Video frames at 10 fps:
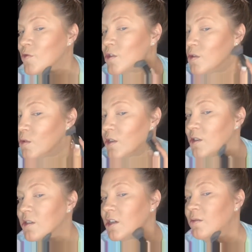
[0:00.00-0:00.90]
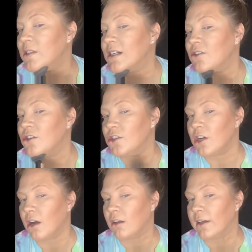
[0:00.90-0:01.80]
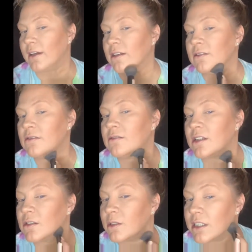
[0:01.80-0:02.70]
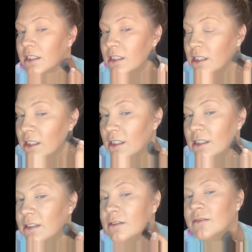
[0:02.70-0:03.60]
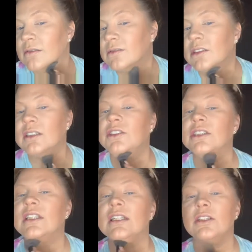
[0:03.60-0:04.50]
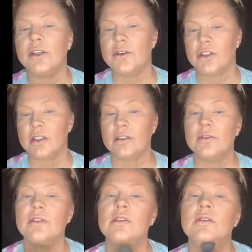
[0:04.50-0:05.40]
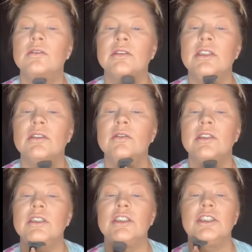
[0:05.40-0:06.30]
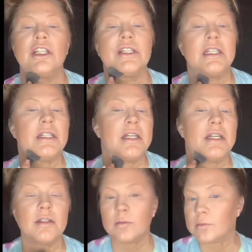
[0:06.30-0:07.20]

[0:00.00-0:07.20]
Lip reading: You want to sculpt out your jawline. That's what gives you that illusion of getting rid of your turkey neck.